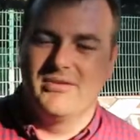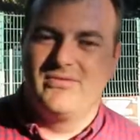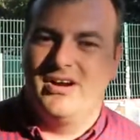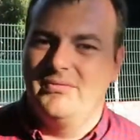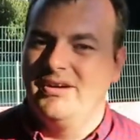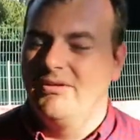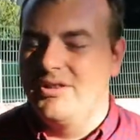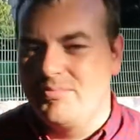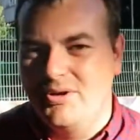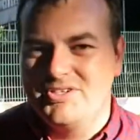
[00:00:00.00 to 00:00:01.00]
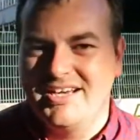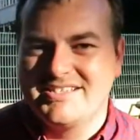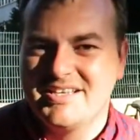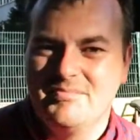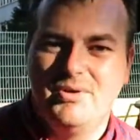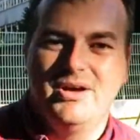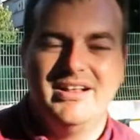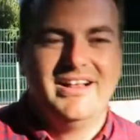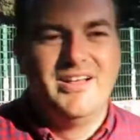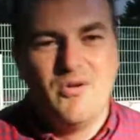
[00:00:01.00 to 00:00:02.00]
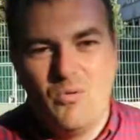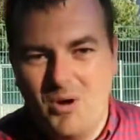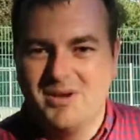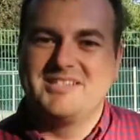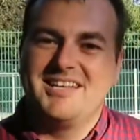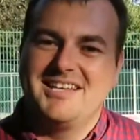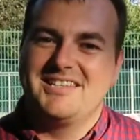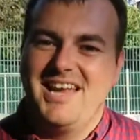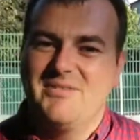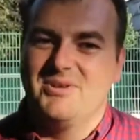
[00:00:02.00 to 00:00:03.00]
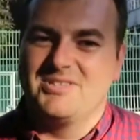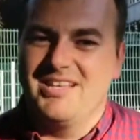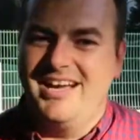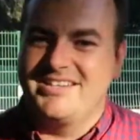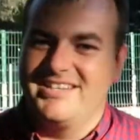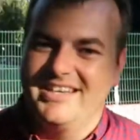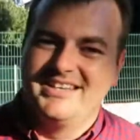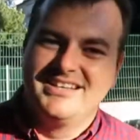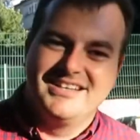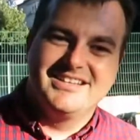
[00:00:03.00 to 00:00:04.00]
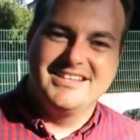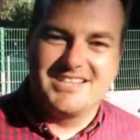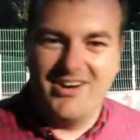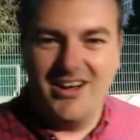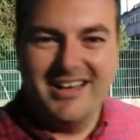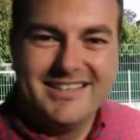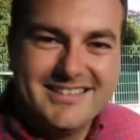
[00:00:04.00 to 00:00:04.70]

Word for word: so fly on our other projects. But what I wanted to say today was that actually this guy